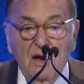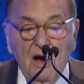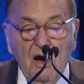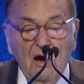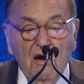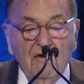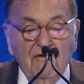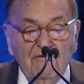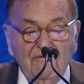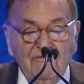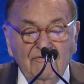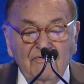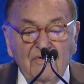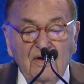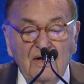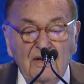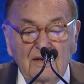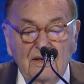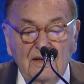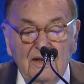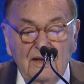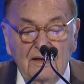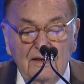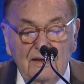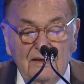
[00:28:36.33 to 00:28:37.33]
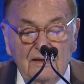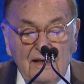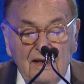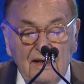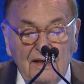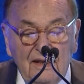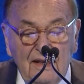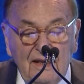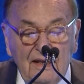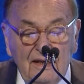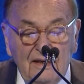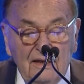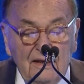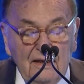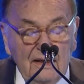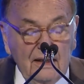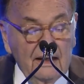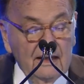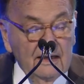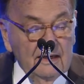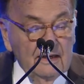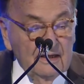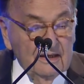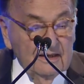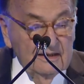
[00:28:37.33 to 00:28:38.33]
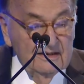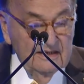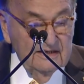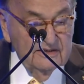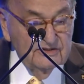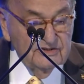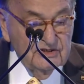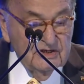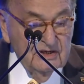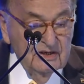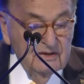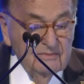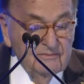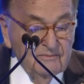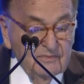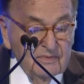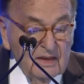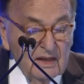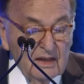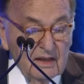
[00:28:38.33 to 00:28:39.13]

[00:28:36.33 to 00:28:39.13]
all funded in addition,